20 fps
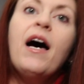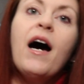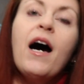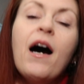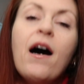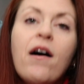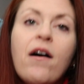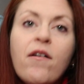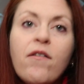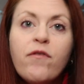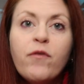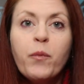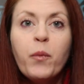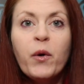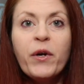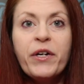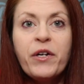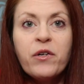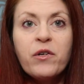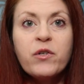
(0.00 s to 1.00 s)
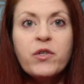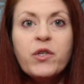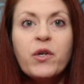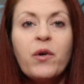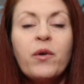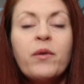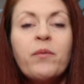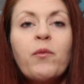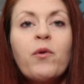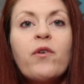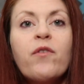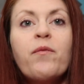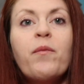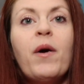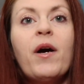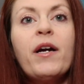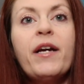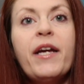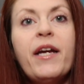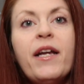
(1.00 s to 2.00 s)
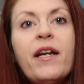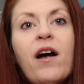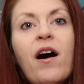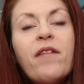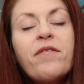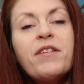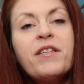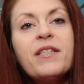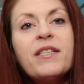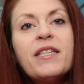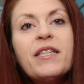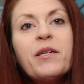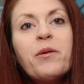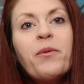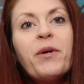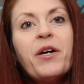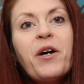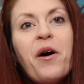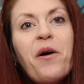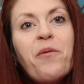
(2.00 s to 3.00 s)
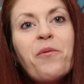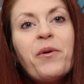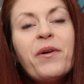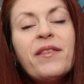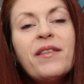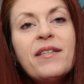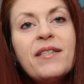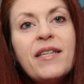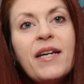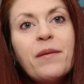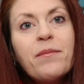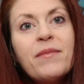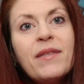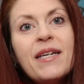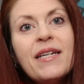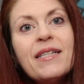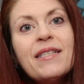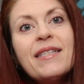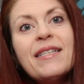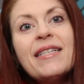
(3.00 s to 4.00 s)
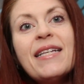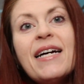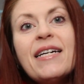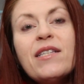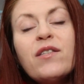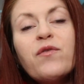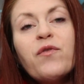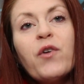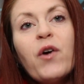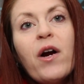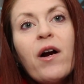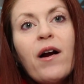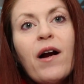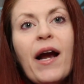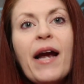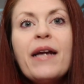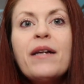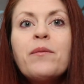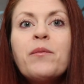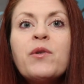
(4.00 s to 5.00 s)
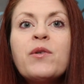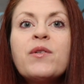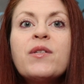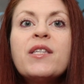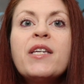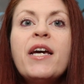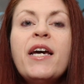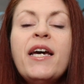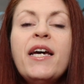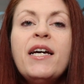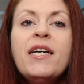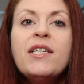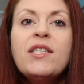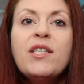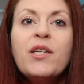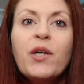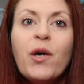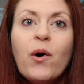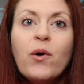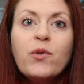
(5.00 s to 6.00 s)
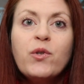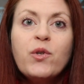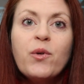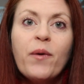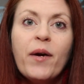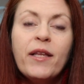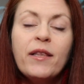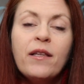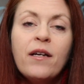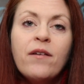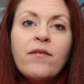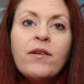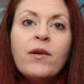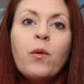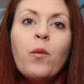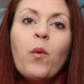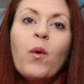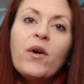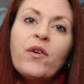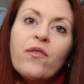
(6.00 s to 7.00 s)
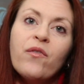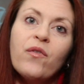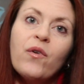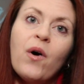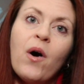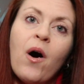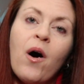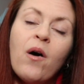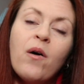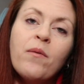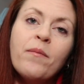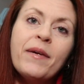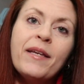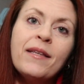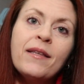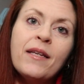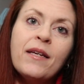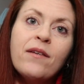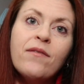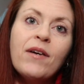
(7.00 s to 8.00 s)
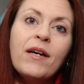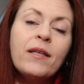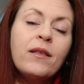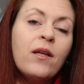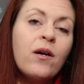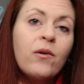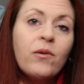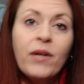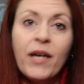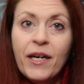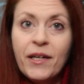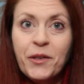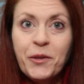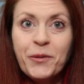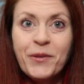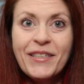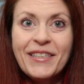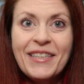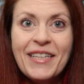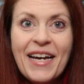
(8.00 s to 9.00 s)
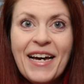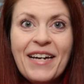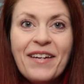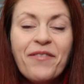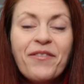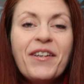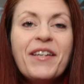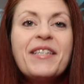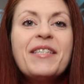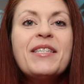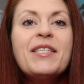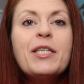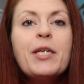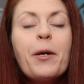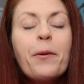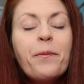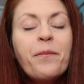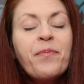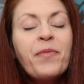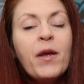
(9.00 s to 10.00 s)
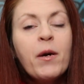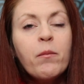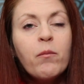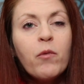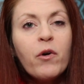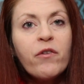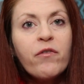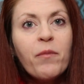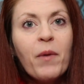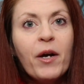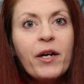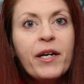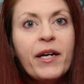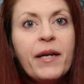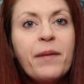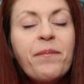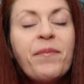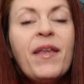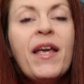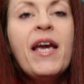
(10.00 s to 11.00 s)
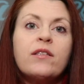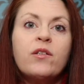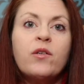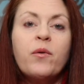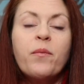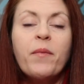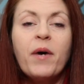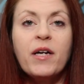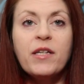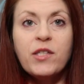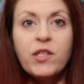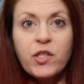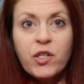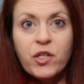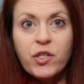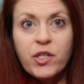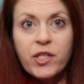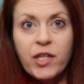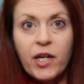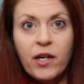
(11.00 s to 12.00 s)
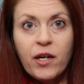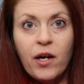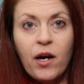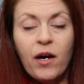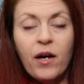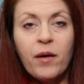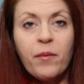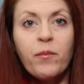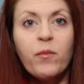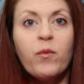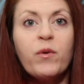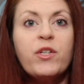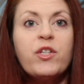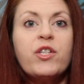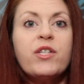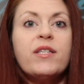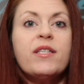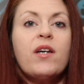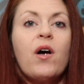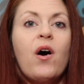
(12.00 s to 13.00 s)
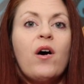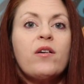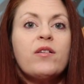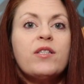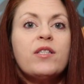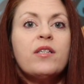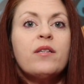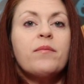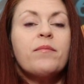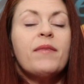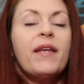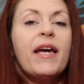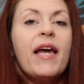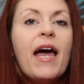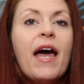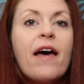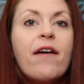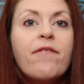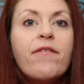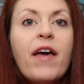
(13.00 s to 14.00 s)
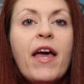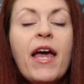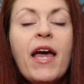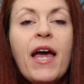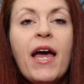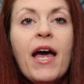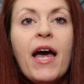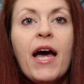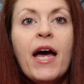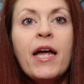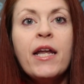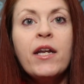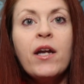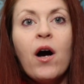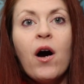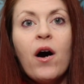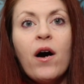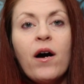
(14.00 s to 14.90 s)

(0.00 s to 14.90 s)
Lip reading: of breeders on Morph Market, obviously we all want the same thing, and that's for our animals to go to a loving, wonderful home and live a long, healthy life. So, Morph Market. littlemonsters.com, which is awesome. They have an